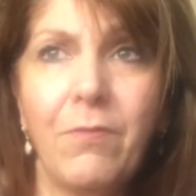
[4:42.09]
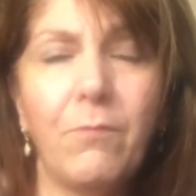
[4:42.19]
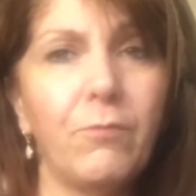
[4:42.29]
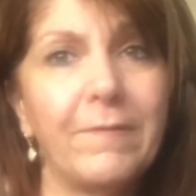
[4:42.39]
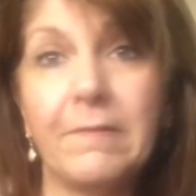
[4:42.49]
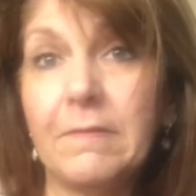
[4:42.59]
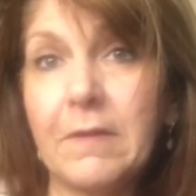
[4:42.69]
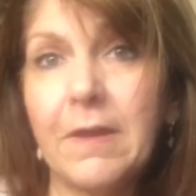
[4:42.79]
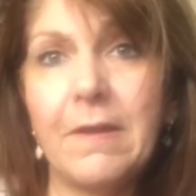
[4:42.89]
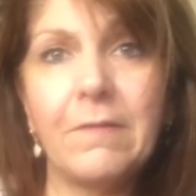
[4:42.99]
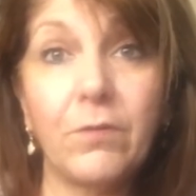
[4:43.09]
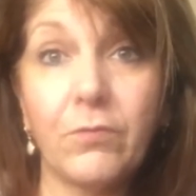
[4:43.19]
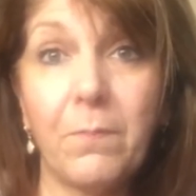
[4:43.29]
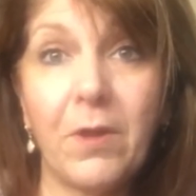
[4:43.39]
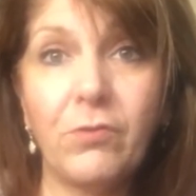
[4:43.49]
The recent studies, there's
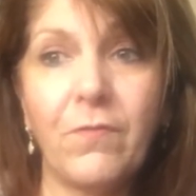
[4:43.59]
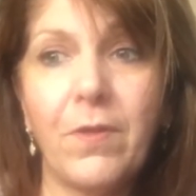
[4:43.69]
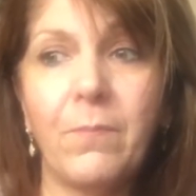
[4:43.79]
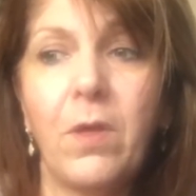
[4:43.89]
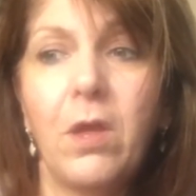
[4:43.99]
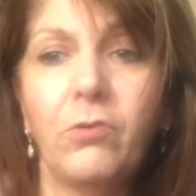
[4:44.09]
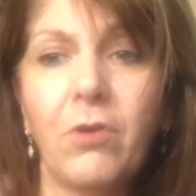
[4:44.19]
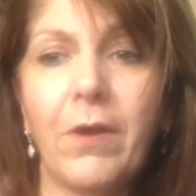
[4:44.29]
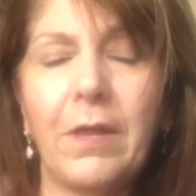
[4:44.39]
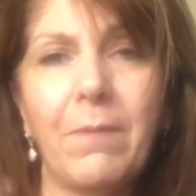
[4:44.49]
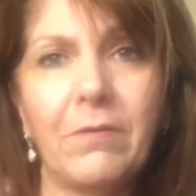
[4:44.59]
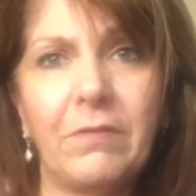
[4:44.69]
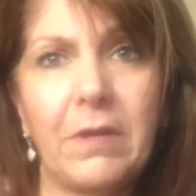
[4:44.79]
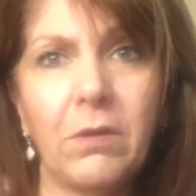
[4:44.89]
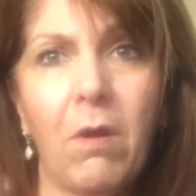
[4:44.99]
a bunch of them talking about
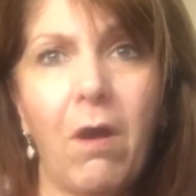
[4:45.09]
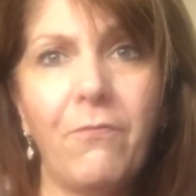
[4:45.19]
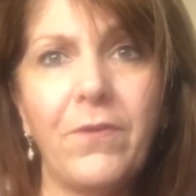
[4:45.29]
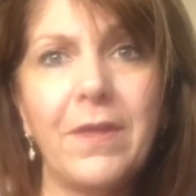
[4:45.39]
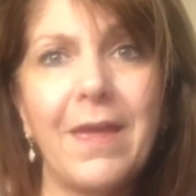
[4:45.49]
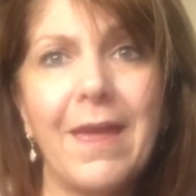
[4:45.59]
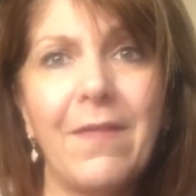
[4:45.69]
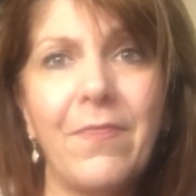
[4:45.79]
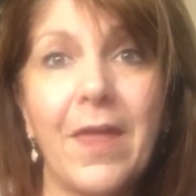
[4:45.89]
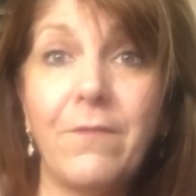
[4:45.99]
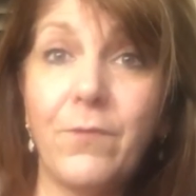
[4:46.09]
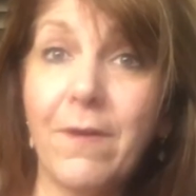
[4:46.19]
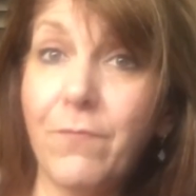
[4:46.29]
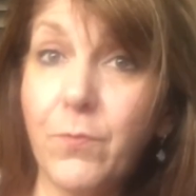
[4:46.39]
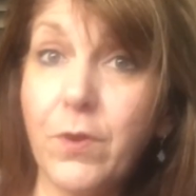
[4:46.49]
tea and coffee, and that if you
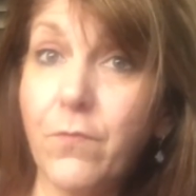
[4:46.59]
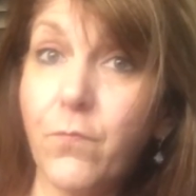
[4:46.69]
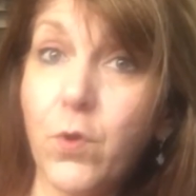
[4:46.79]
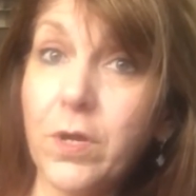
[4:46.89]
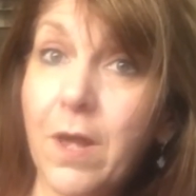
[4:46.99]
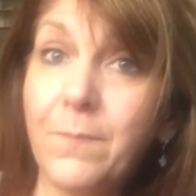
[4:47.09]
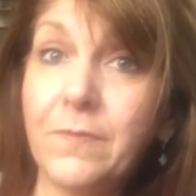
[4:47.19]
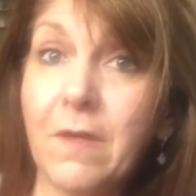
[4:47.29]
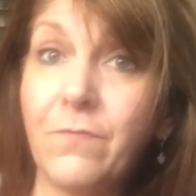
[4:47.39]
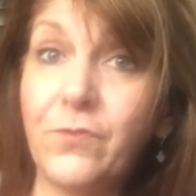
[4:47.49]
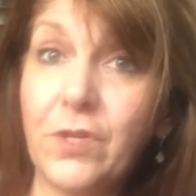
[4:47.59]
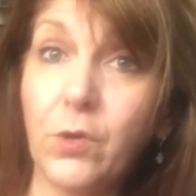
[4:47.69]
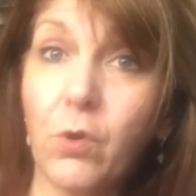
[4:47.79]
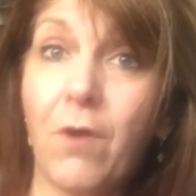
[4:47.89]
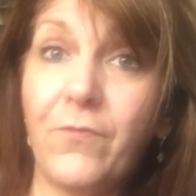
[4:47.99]
have 3 or 4 cups of tea or
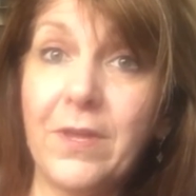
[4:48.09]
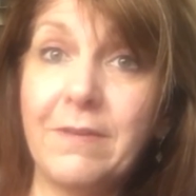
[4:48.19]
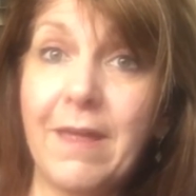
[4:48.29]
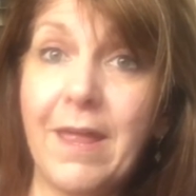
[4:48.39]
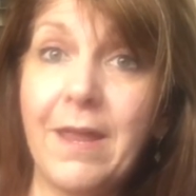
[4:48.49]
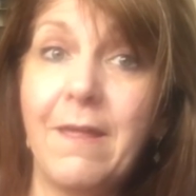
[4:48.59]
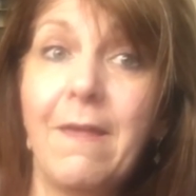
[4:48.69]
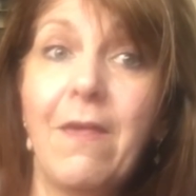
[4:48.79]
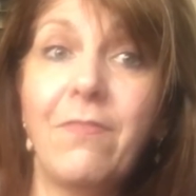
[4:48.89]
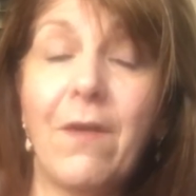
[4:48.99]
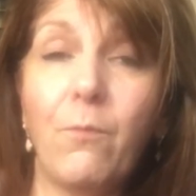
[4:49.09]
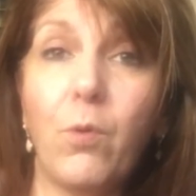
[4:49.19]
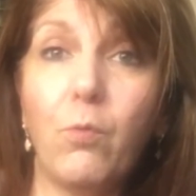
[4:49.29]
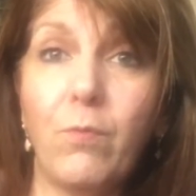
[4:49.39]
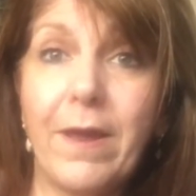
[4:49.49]
coffee a day, that
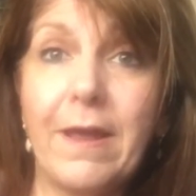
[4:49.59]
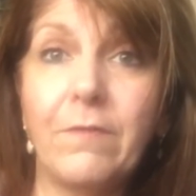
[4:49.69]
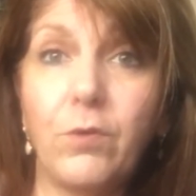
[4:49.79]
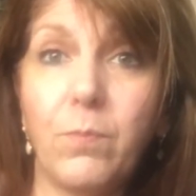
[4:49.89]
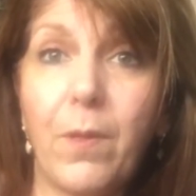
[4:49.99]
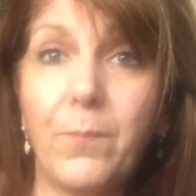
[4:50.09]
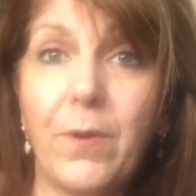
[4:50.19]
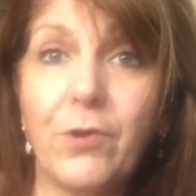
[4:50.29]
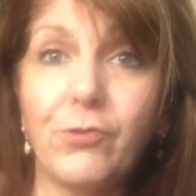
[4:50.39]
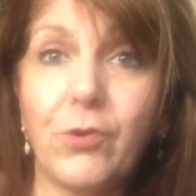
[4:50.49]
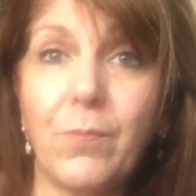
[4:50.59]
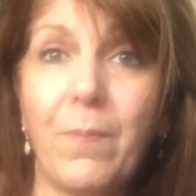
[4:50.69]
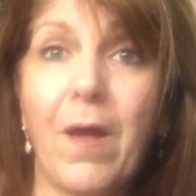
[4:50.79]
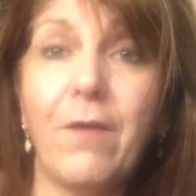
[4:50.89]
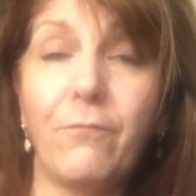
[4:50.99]
will raise your blood pressure
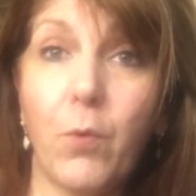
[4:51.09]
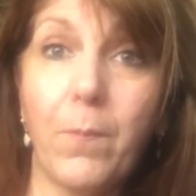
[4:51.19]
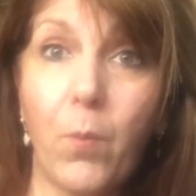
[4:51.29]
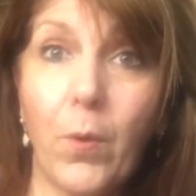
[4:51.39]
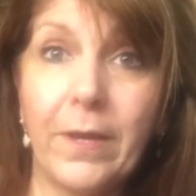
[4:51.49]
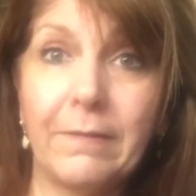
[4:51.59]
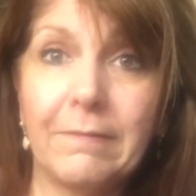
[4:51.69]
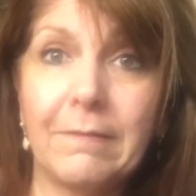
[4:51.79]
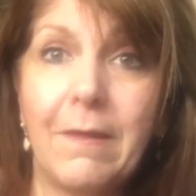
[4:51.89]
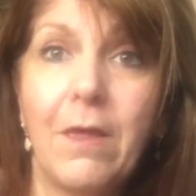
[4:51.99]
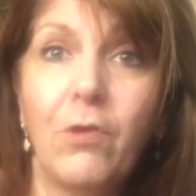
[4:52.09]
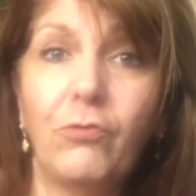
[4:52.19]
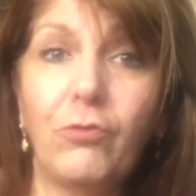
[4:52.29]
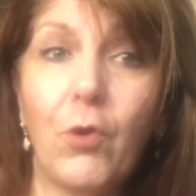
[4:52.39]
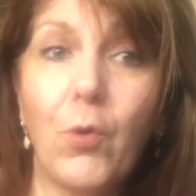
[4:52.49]
by 4 points.
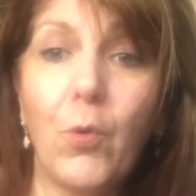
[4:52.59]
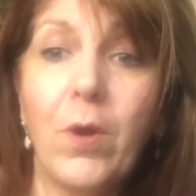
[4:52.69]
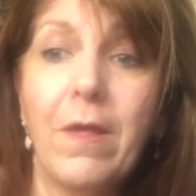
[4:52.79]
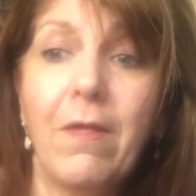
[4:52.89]
So